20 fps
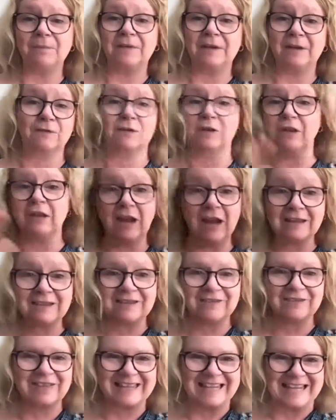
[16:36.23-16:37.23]
There's
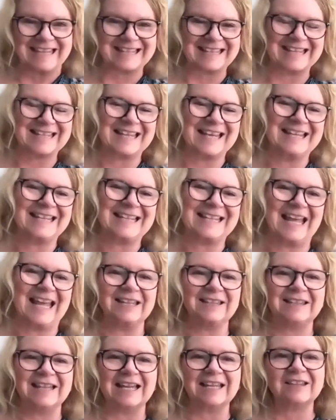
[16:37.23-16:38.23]
lots of things, as I
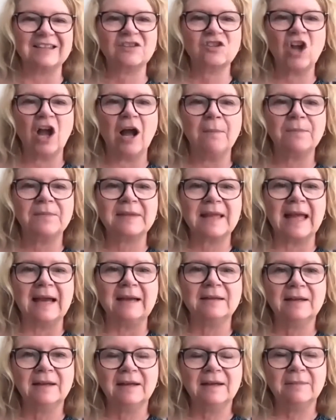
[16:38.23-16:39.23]
said, that stops
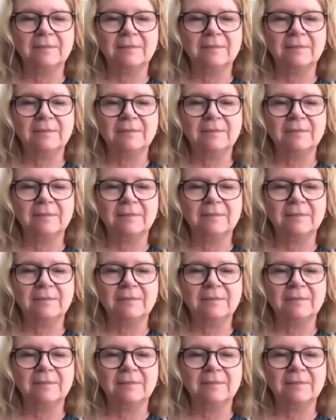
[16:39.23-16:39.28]
that,